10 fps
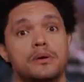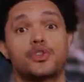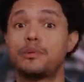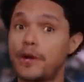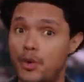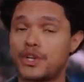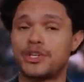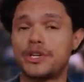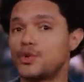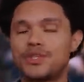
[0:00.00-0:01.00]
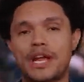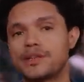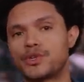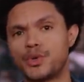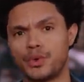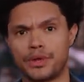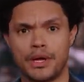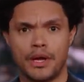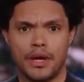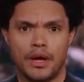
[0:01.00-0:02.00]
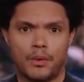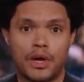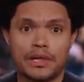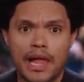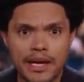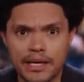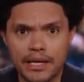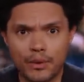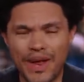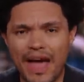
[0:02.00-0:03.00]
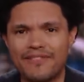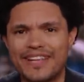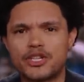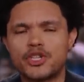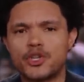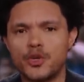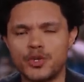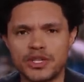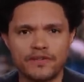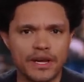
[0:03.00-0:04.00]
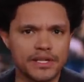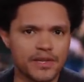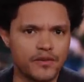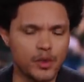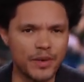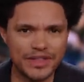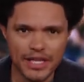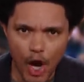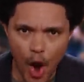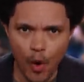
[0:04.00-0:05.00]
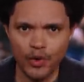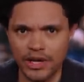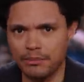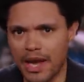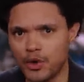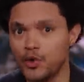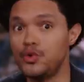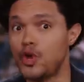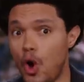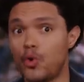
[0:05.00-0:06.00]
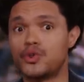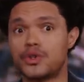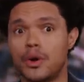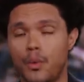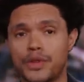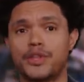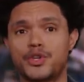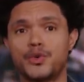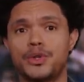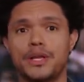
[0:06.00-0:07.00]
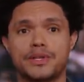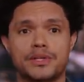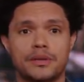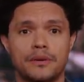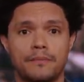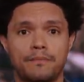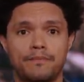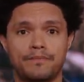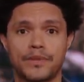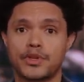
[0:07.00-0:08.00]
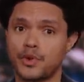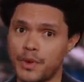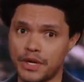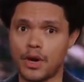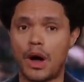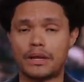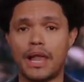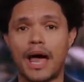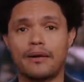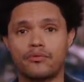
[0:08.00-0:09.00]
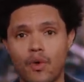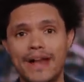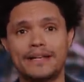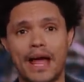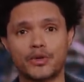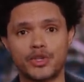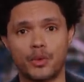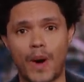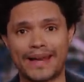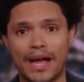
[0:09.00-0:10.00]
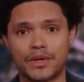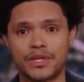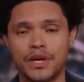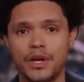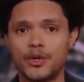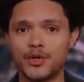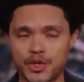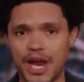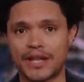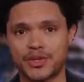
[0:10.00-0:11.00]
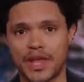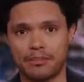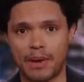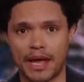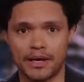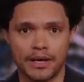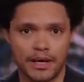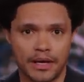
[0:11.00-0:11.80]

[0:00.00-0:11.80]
So the big question is, who's telling the truth? Well, luckily, we have an exclusive interview with the only man who knows what the truth is. So we're gonna go out live right now to the White House to chat to that man.